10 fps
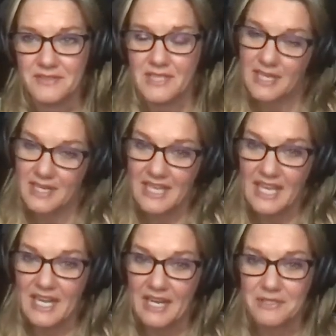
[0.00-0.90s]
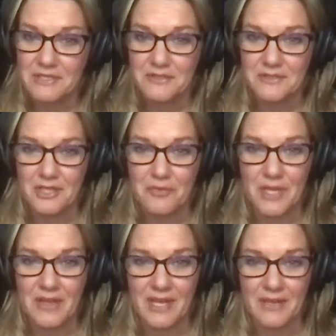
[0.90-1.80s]
And again, I was turned on
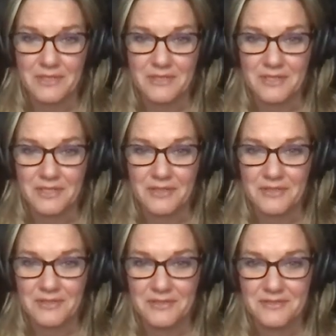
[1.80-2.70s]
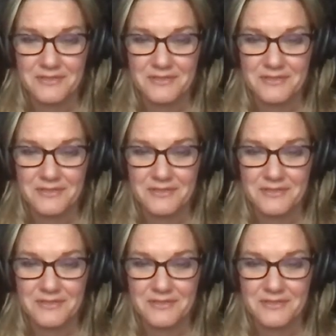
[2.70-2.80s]
by that one too.